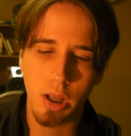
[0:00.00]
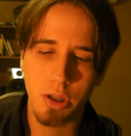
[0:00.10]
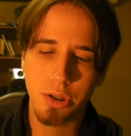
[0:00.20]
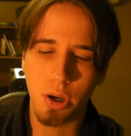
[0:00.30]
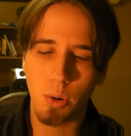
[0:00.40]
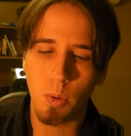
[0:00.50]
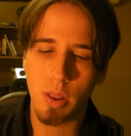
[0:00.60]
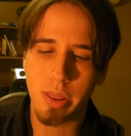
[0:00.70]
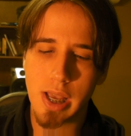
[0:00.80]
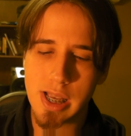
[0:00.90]
So
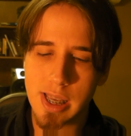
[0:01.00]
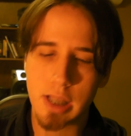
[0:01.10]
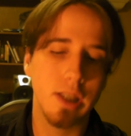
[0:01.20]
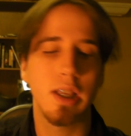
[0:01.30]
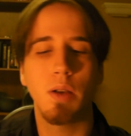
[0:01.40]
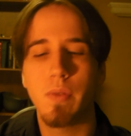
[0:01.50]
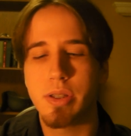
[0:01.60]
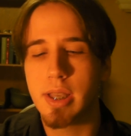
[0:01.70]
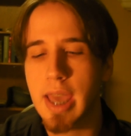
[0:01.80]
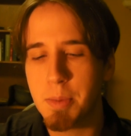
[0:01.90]
this itself is
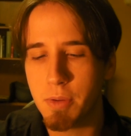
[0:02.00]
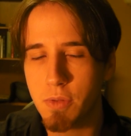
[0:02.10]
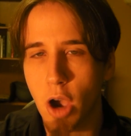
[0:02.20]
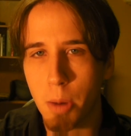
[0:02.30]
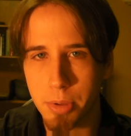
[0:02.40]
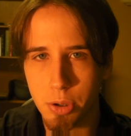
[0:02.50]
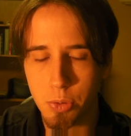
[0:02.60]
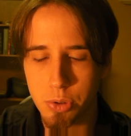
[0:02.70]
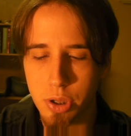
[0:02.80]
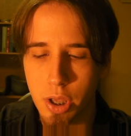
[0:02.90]
a game of
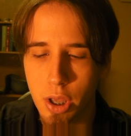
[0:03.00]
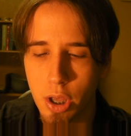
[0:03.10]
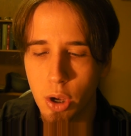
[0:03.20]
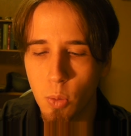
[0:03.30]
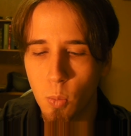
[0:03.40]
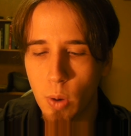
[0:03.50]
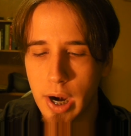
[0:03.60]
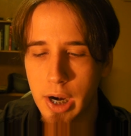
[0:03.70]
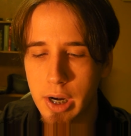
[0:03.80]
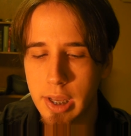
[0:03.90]
dominoes,
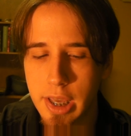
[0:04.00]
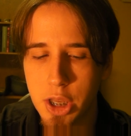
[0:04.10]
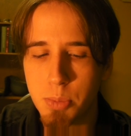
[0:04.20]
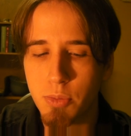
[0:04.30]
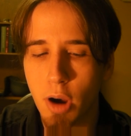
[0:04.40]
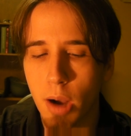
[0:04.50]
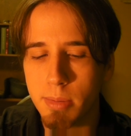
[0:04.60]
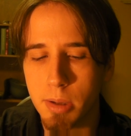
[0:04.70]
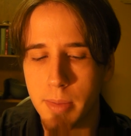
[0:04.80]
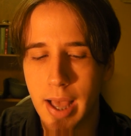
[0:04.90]
where each
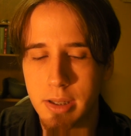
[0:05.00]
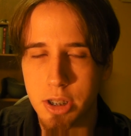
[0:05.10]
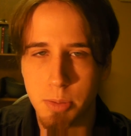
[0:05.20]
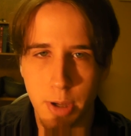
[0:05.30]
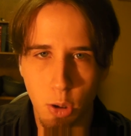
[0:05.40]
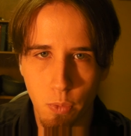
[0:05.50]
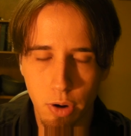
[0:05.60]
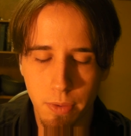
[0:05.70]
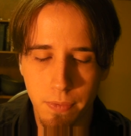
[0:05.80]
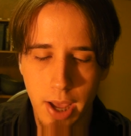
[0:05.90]
problem has a spillover
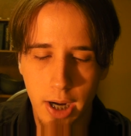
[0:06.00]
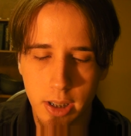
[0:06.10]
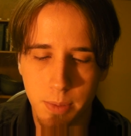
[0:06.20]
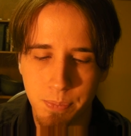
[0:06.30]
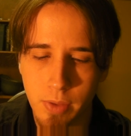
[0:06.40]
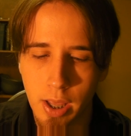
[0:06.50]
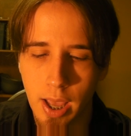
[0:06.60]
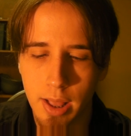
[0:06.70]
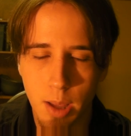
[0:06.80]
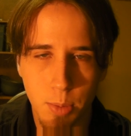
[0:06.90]
effect.
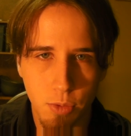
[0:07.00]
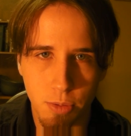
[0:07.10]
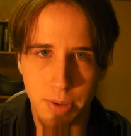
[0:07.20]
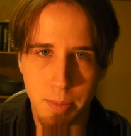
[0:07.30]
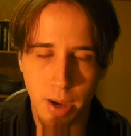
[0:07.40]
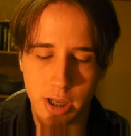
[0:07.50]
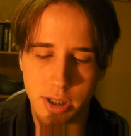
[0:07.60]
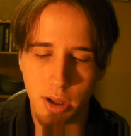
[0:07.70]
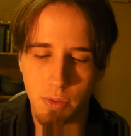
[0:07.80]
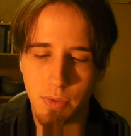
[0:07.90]
And let me repeat
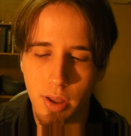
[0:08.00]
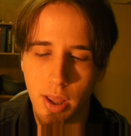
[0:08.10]
myself.